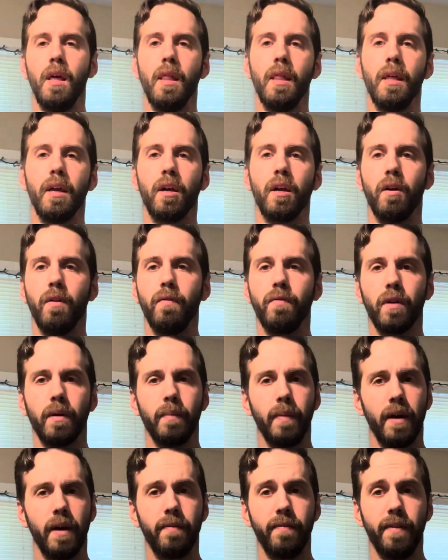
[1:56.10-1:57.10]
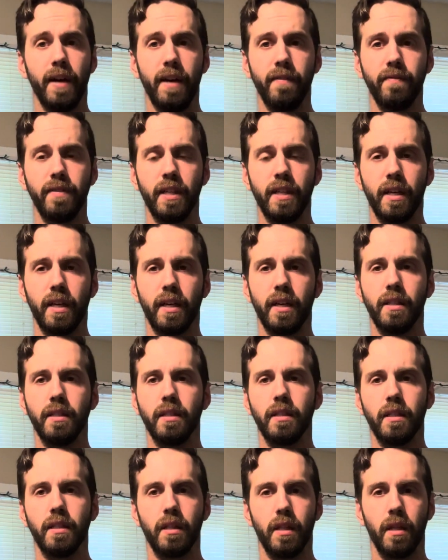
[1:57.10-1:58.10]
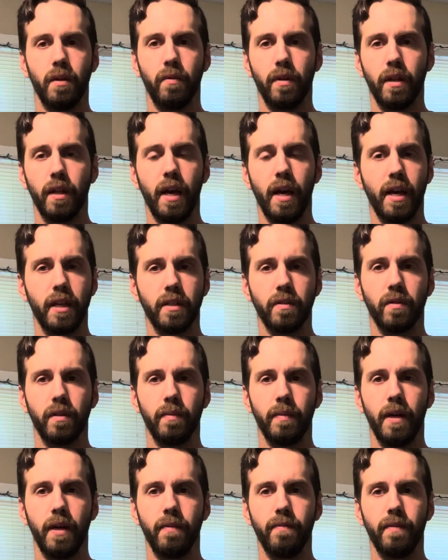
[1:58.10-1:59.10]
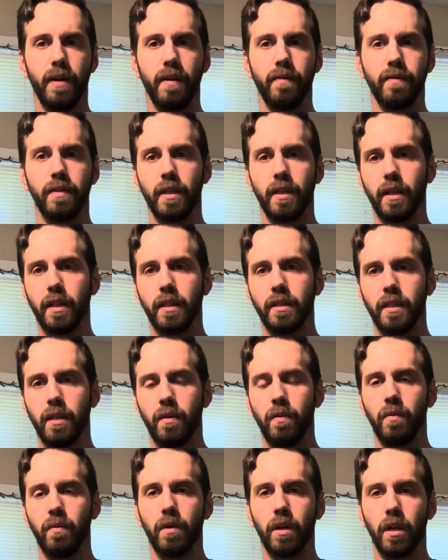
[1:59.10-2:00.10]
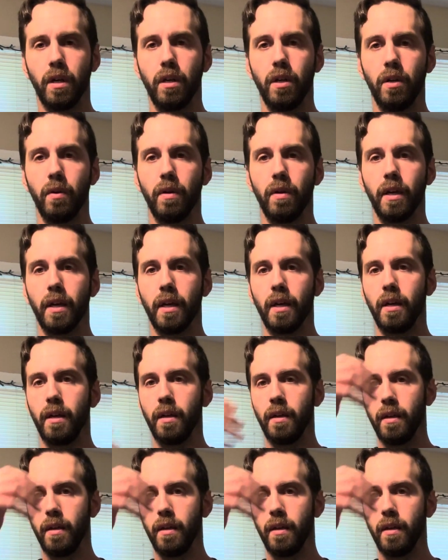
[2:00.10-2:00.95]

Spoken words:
You go for about 5 seconds, then relax for about 5 seconds, then we're going to do it again.